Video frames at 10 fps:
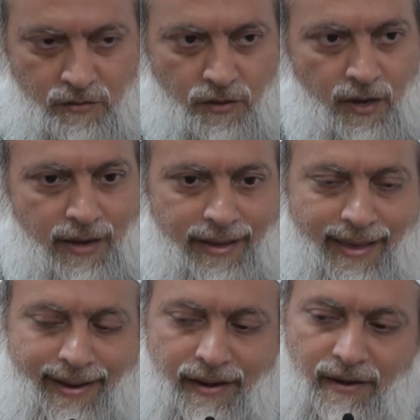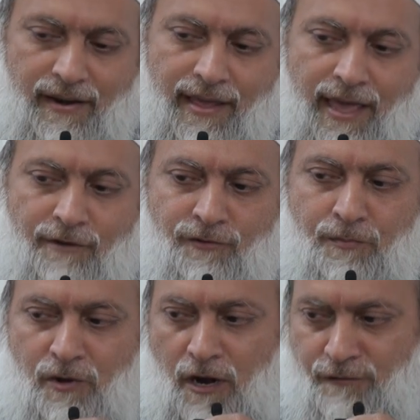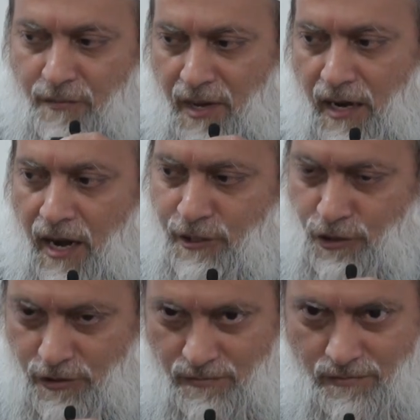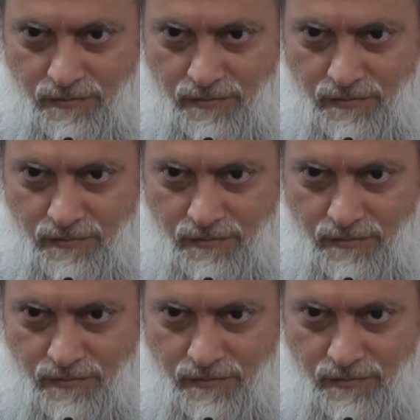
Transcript: So again, every prophet made Hajj.